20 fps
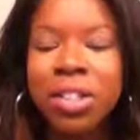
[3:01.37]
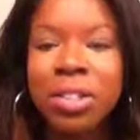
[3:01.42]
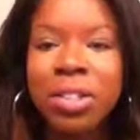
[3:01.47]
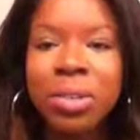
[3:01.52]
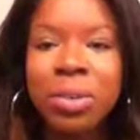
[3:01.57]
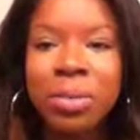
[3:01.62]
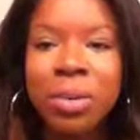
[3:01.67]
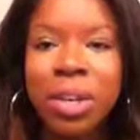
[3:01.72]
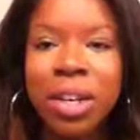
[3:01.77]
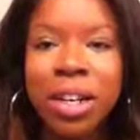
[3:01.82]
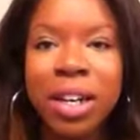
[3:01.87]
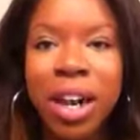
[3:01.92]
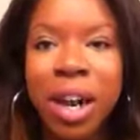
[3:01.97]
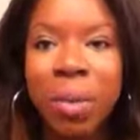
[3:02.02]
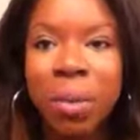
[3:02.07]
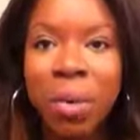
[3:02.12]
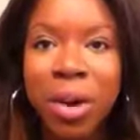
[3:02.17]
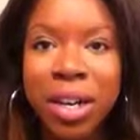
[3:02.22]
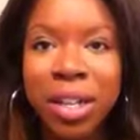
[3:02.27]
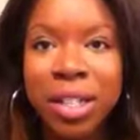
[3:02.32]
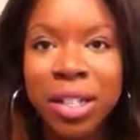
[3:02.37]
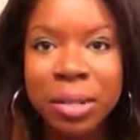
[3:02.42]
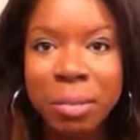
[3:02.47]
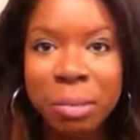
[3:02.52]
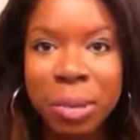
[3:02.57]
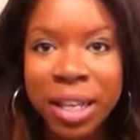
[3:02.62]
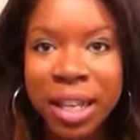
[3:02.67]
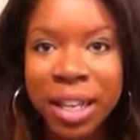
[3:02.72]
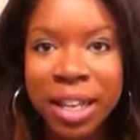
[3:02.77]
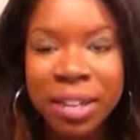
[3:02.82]
to where I want it to
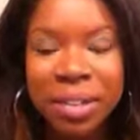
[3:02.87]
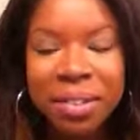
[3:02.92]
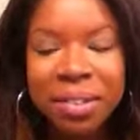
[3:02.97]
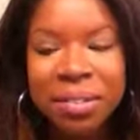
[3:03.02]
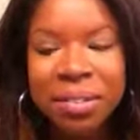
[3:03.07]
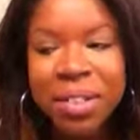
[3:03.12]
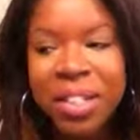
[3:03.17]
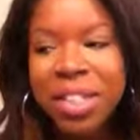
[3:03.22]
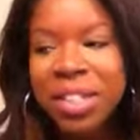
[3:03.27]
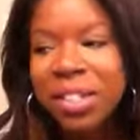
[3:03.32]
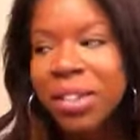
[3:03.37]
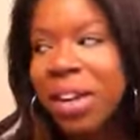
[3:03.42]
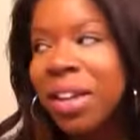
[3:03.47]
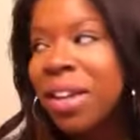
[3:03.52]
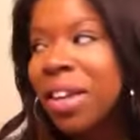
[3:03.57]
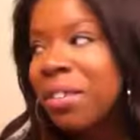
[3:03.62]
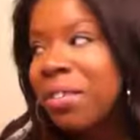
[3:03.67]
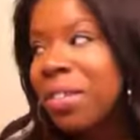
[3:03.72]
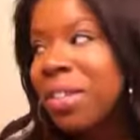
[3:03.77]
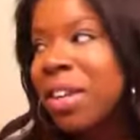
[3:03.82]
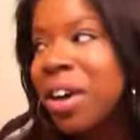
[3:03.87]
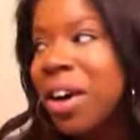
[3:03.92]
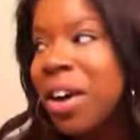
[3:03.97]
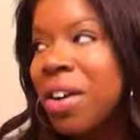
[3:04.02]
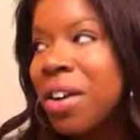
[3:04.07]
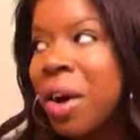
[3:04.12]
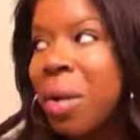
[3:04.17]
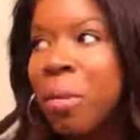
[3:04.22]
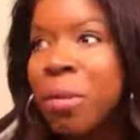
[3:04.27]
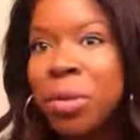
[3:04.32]
be. So I left it
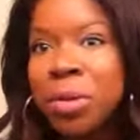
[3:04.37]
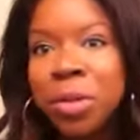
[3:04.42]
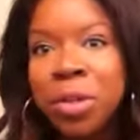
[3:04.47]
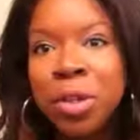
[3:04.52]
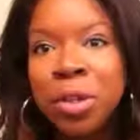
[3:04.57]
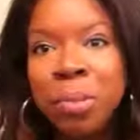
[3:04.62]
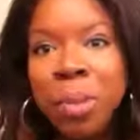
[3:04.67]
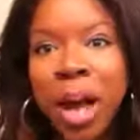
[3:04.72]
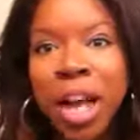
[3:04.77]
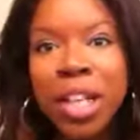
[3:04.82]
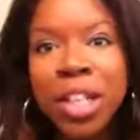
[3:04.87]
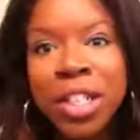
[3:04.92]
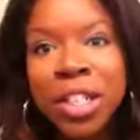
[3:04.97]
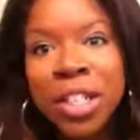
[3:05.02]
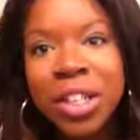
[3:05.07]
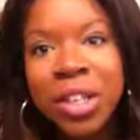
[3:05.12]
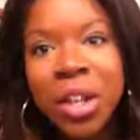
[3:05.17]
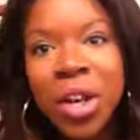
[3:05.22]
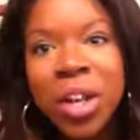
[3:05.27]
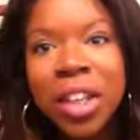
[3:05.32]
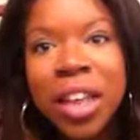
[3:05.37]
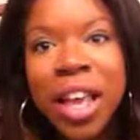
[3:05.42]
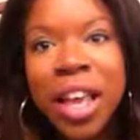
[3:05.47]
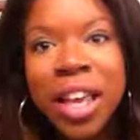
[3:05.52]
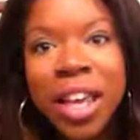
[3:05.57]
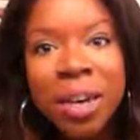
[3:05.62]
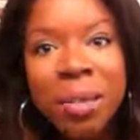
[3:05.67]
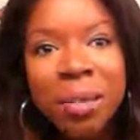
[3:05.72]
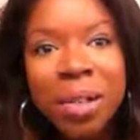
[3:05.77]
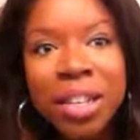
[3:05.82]
on almost too much. It looked
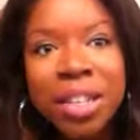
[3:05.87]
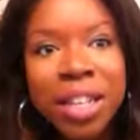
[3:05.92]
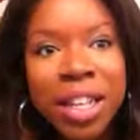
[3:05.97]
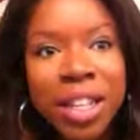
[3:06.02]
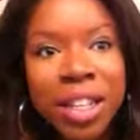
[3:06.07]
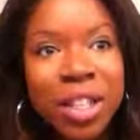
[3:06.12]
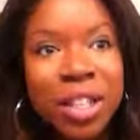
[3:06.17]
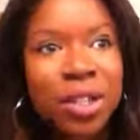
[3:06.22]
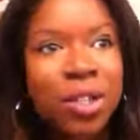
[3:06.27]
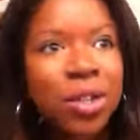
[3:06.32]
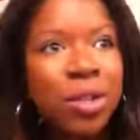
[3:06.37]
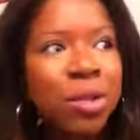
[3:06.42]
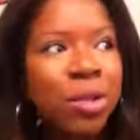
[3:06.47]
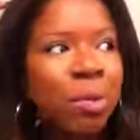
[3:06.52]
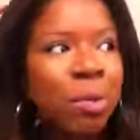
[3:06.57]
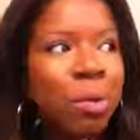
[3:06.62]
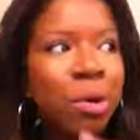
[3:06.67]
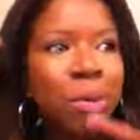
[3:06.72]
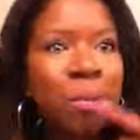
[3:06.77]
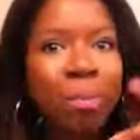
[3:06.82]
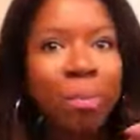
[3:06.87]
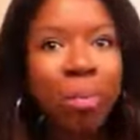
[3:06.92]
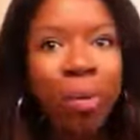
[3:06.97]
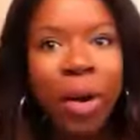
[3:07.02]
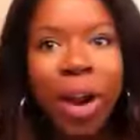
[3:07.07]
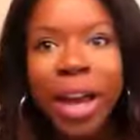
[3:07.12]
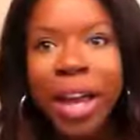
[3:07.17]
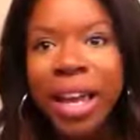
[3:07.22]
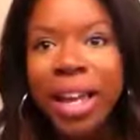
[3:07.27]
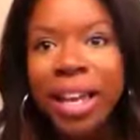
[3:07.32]
like it was this super
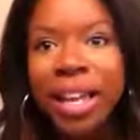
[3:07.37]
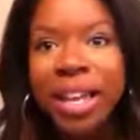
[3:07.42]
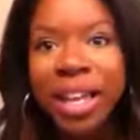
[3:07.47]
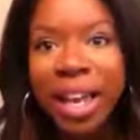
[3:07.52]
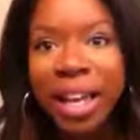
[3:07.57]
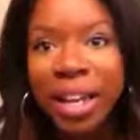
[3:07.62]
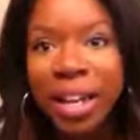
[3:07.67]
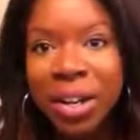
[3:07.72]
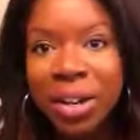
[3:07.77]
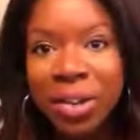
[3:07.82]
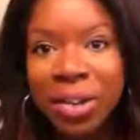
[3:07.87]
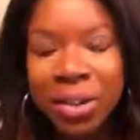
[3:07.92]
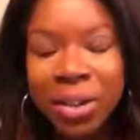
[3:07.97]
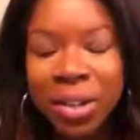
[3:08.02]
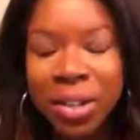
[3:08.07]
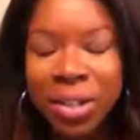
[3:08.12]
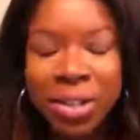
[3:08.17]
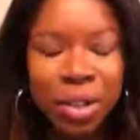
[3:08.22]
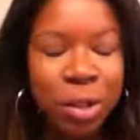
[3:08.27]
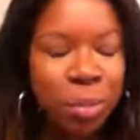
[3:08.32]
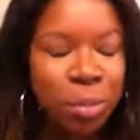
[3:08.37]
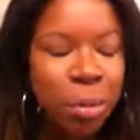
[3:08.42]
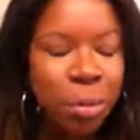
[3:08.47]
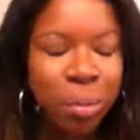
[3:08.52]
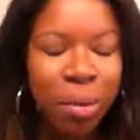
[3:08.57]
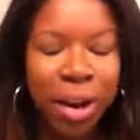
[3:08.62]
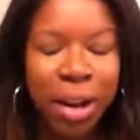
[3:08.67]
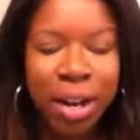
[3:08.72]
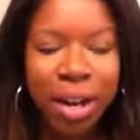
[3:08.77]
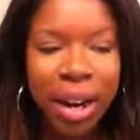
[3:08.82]
bright yellow or a super
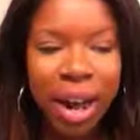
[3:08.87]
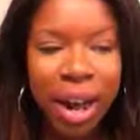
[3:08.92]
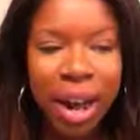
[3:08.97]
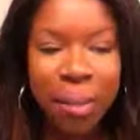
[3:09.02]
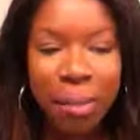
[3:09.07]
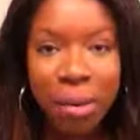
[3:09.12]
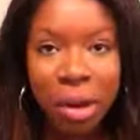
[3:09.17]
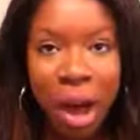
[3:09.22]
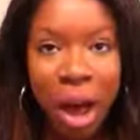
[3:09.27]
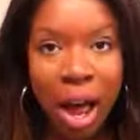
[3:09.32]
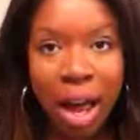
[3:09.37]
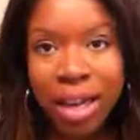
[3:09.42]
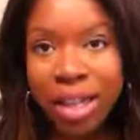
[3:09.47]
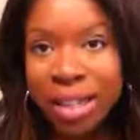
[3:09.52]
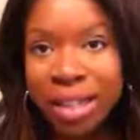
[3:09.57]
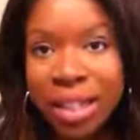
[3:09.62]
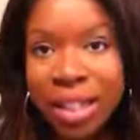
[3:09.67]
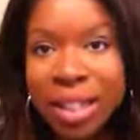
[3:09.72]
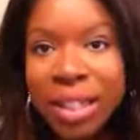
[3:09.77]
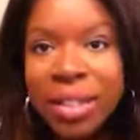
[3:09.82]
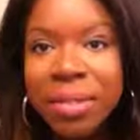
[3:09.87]
bright blonde.